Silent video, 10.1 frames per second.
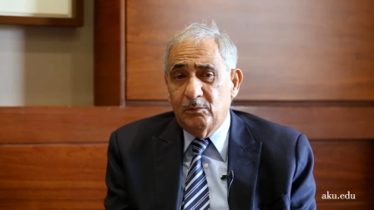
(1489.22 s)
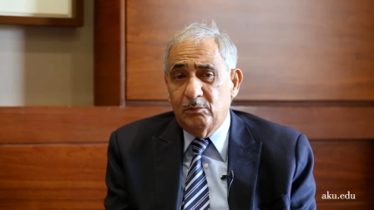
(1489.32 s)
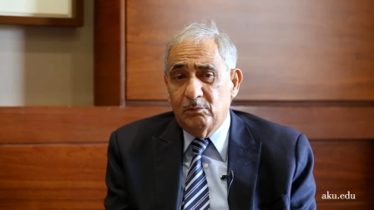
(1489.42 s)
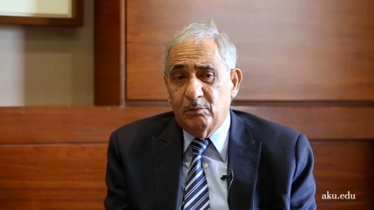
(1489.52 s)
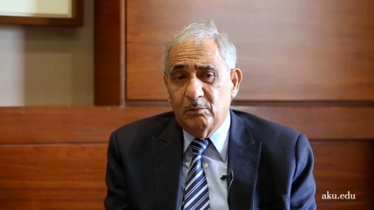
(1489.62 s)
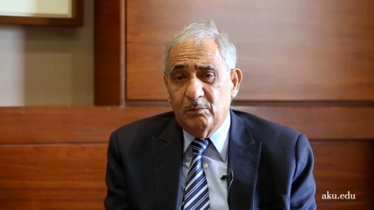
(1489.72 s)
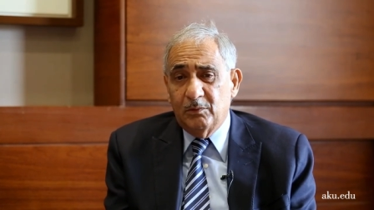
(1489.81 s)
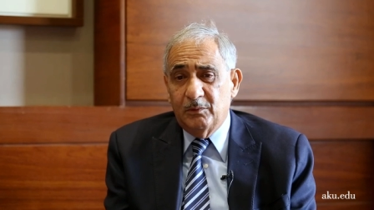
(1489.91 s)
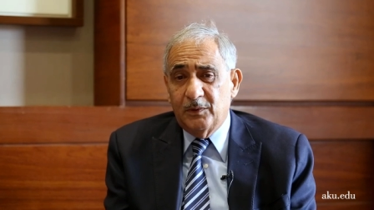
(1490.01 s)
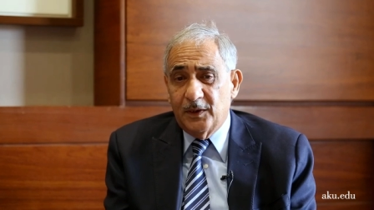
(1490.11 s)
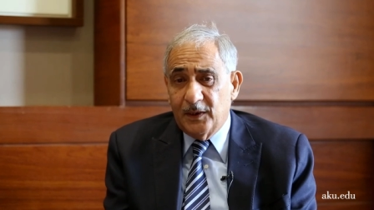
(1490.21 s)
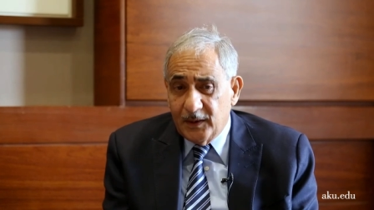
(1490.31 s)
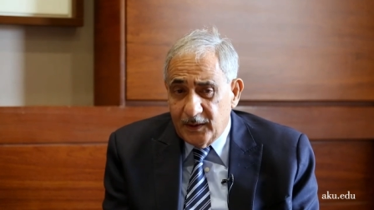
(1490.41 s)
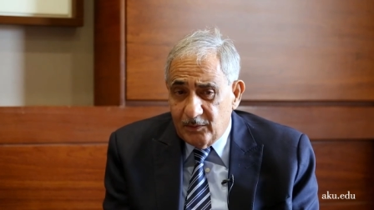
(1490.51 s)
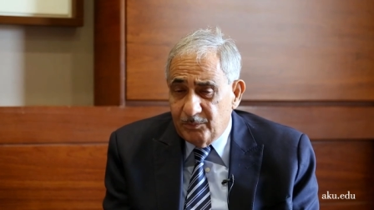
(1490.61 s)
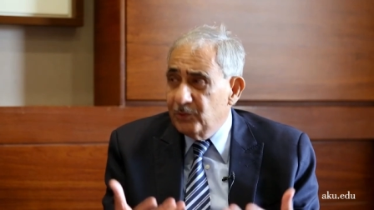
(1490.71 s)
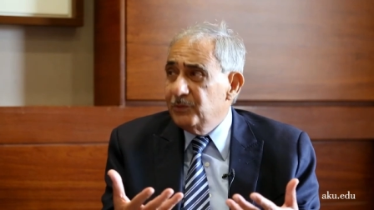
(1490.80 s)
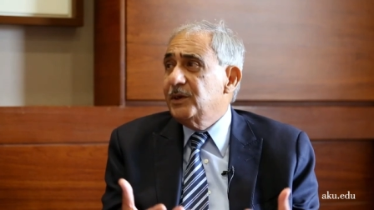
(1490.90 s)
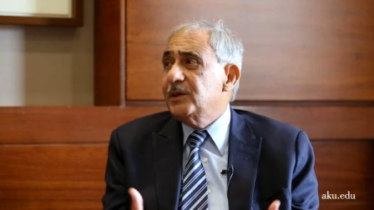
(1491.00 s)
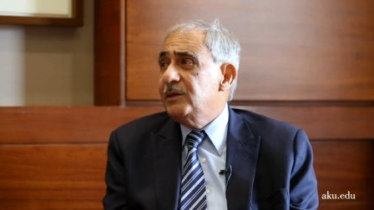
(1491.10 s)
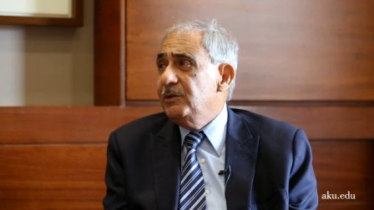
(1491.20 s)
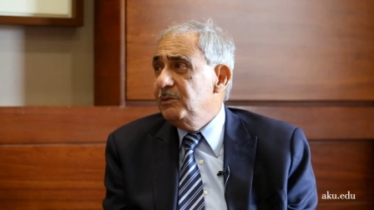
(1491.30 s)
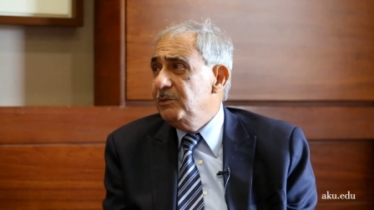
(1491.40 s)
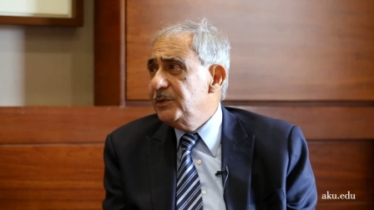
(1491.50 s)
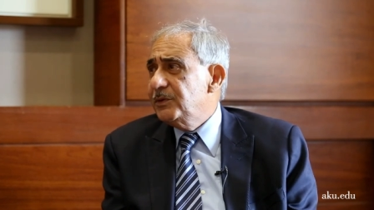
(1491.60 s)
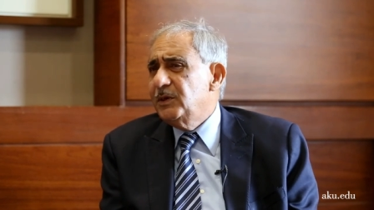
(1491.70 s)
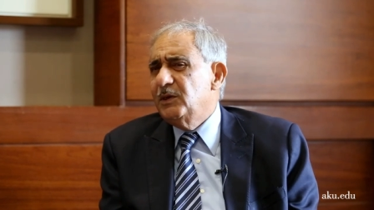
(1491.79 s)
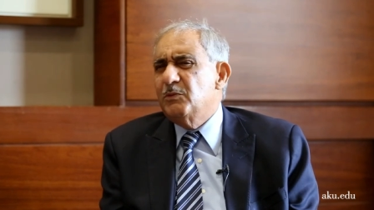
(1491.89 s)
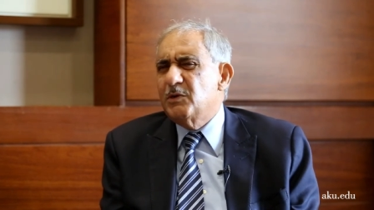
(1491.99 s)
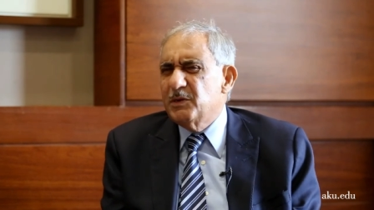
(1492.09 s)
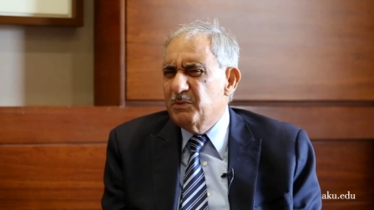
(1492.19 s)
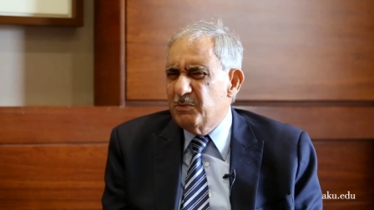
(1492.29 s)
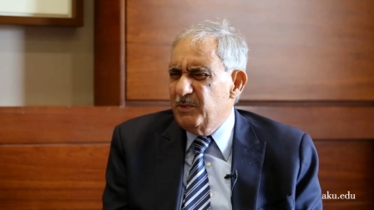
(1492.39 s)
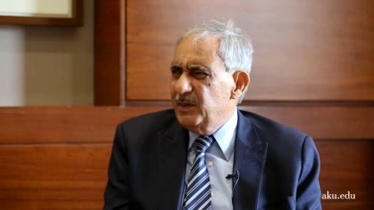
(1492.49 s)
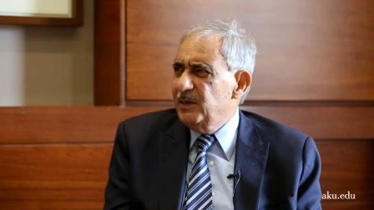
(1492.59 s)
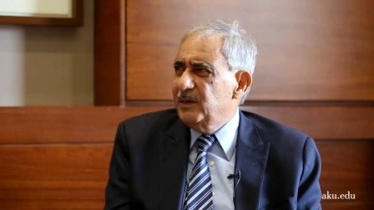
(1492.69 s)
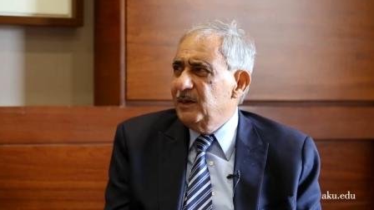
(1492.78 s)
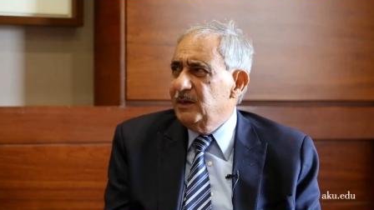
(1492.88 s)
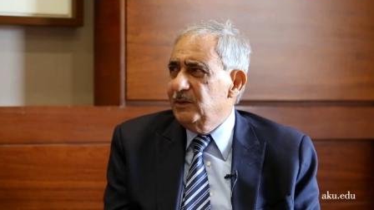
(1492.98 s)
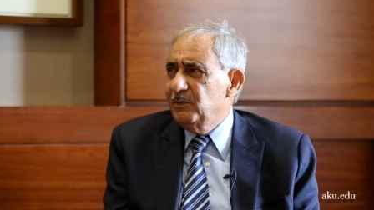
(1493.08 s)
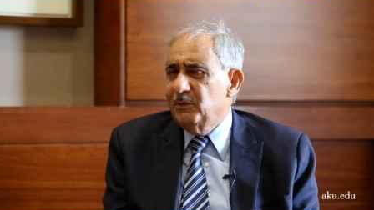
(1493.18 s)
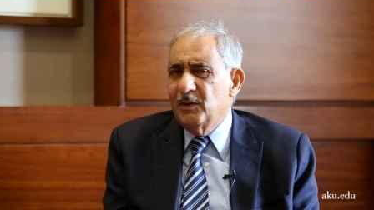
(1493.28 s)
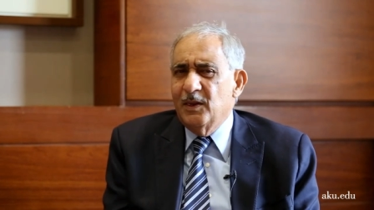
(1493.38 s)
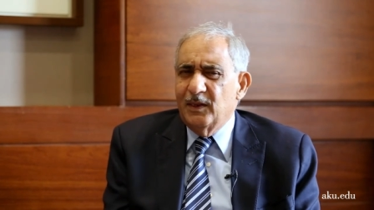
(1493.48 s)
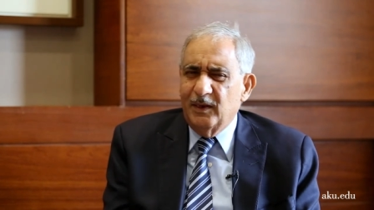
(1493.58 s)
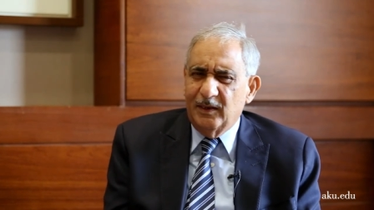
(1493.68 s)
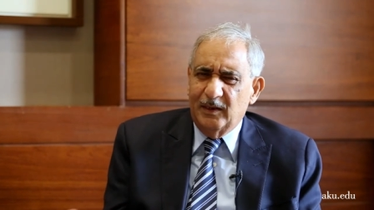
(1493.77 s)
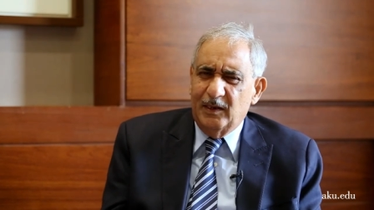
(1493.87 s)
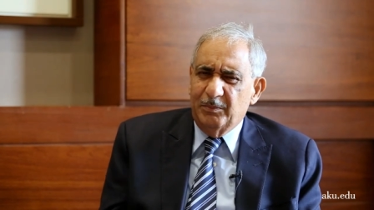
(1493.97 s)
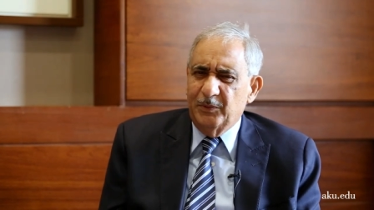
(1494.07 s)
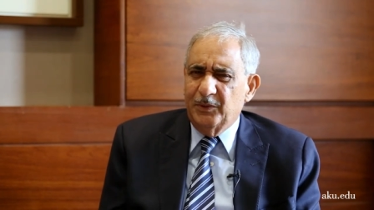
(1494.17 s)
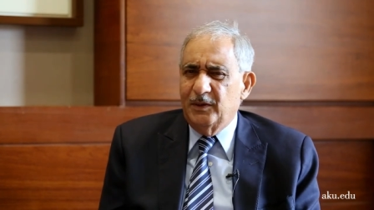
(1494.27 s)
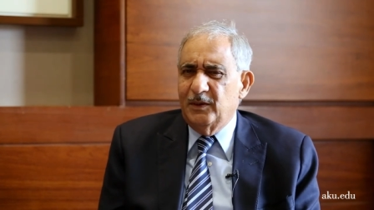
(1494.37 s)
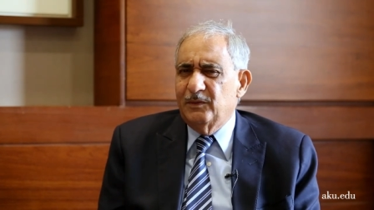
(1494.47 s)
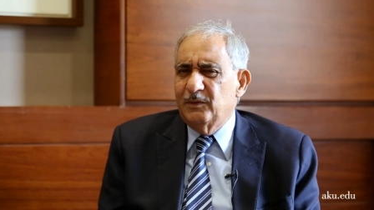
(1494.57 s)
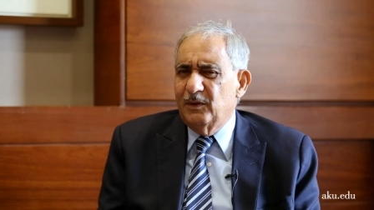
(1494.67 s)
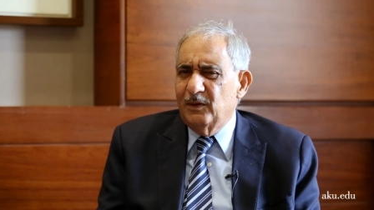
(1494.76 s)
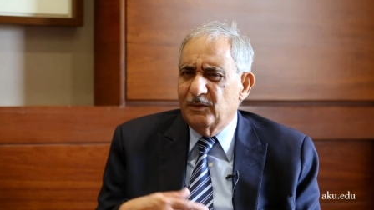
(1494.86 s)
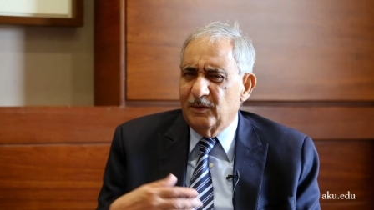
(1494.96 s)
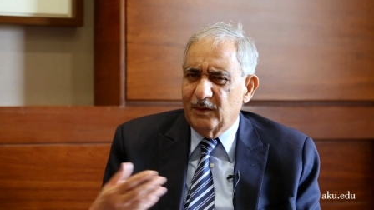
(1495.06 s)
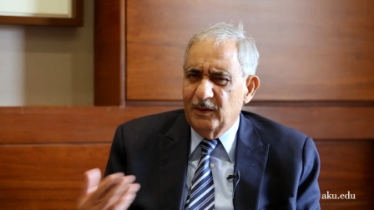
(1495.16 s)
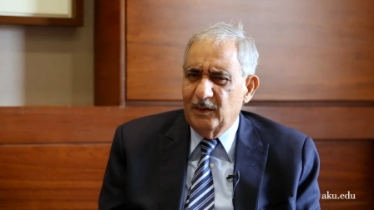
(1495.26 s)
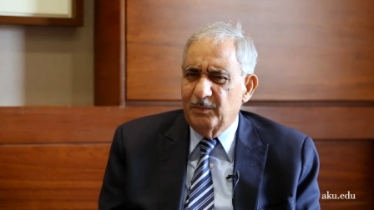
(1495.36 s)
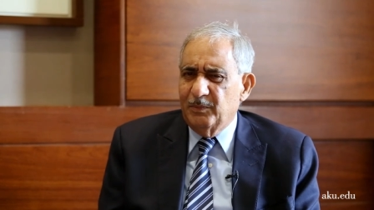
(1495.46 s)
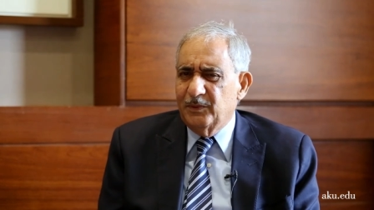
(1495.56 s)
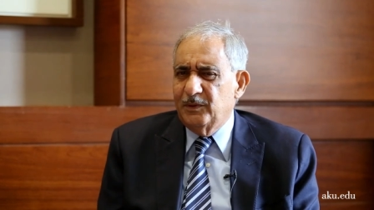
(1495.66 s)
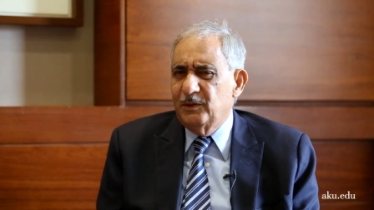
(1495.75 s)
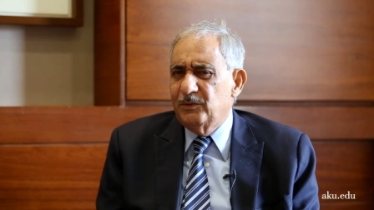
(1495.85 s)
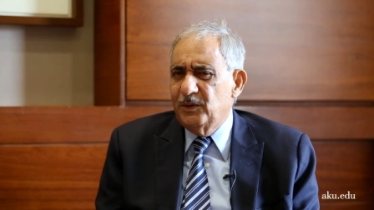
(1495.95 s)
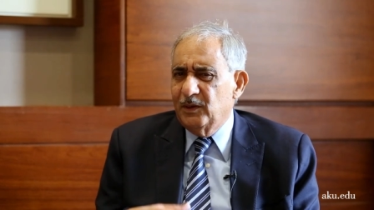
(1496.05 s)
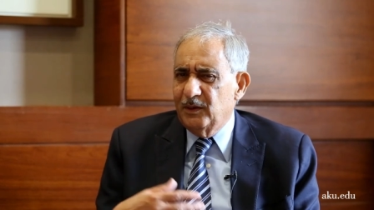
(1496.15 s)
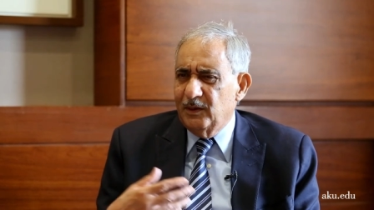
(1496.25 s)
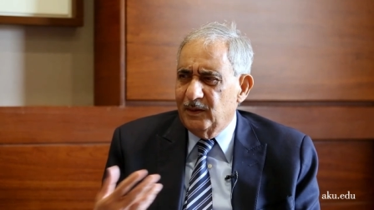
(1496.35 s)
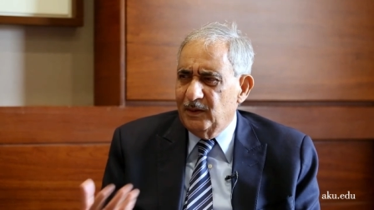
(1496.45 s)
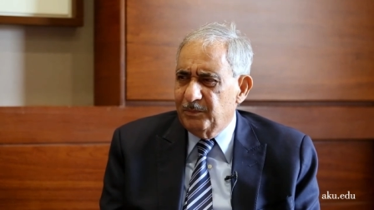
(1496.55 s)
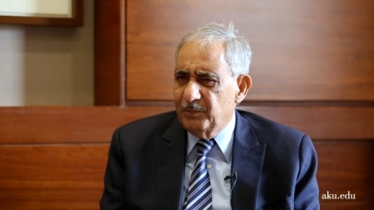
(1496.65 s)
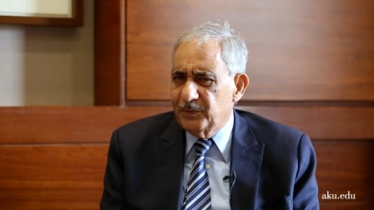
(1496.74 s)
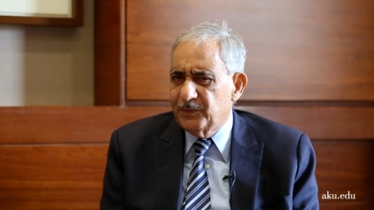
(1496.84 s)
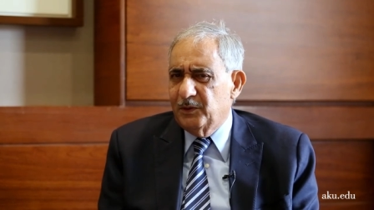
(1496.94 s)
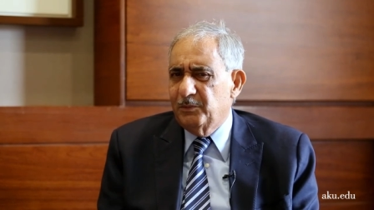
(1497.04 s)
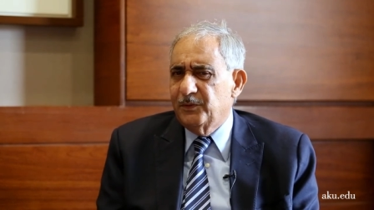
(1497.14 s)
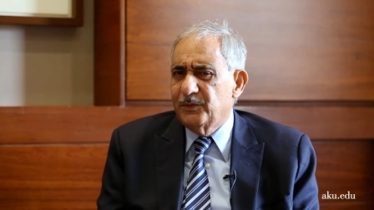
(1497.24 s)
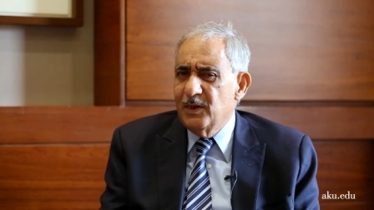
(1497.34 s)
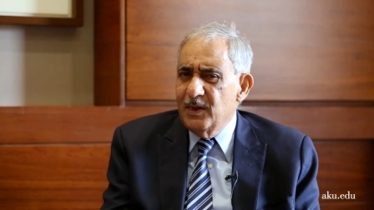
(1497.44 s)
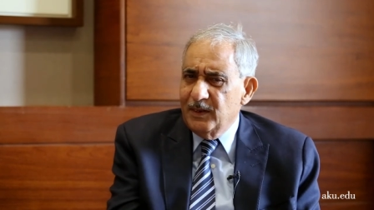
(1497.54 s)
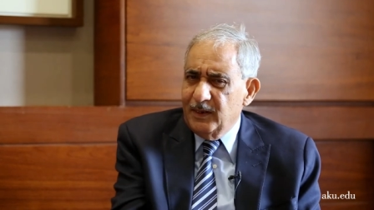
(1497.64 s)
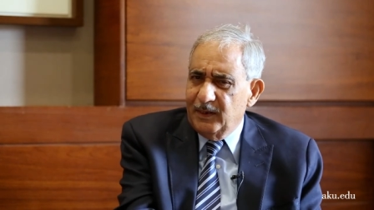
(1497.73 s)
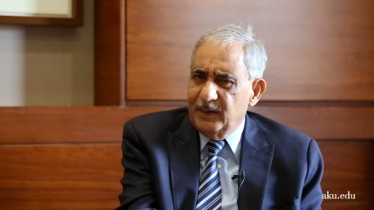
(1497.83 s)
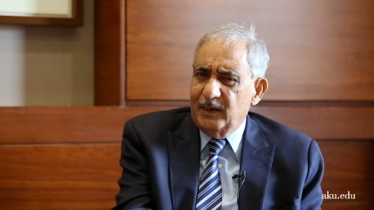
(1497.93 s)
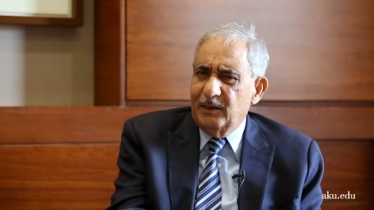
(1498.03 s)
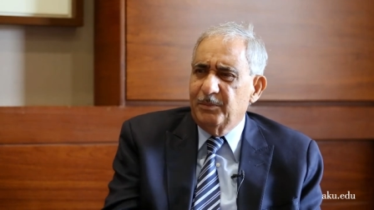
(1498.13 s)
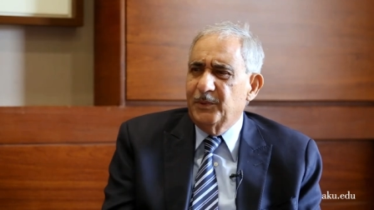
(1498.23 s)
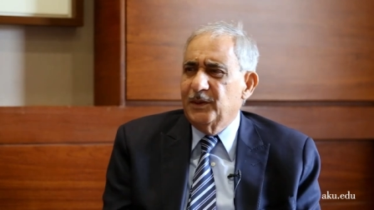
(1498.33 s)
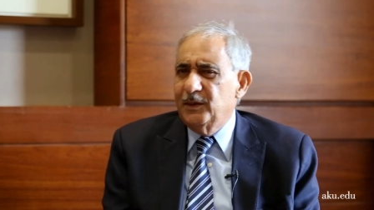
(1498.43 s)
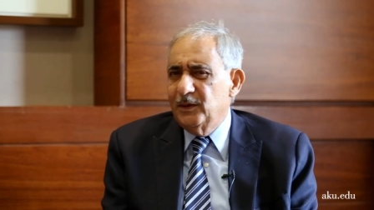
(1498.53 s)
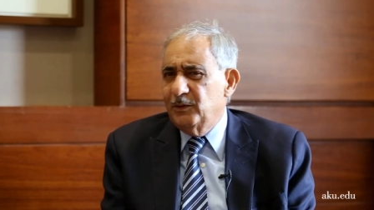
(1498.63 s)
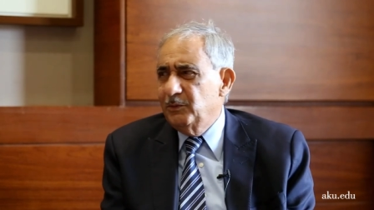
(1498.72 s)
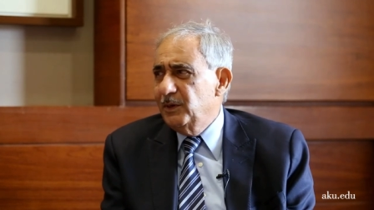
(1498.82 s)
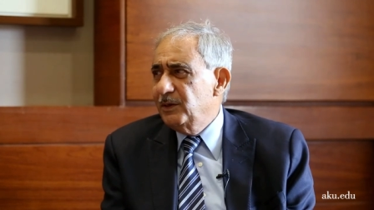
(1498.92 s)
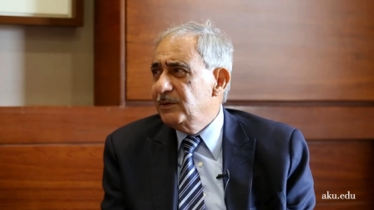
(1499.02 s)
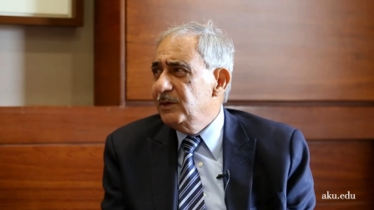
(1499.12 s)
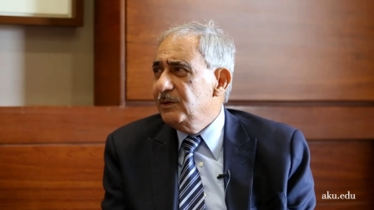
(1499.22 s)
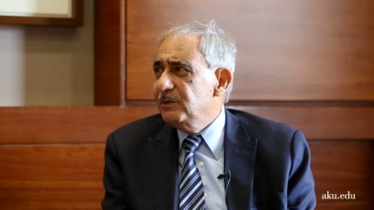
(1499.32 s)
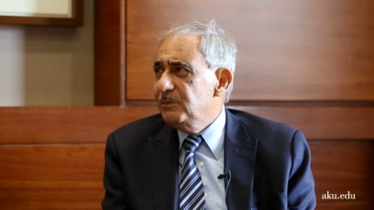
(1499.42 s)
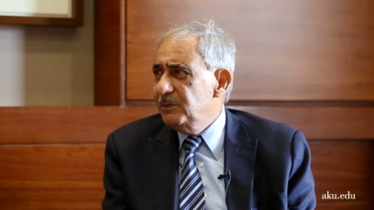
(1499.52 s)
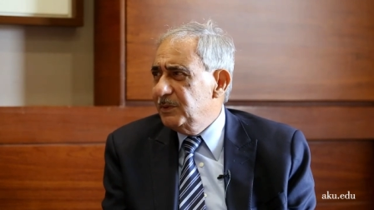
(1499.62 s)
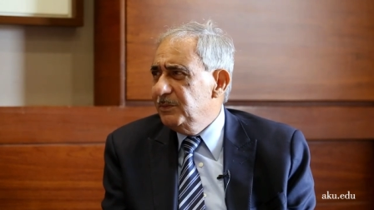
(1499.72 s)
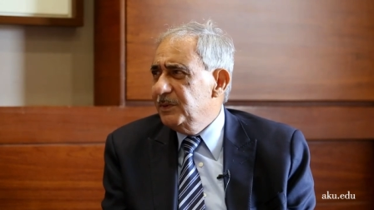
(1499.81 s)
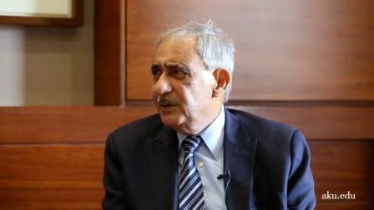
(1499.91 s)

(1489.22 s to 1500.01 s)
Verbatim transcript: to, to, to try and project the university in whatever way they can, you know. They can help with research, they can help with teaching, they can help with service, they can help with uh, donations or whatever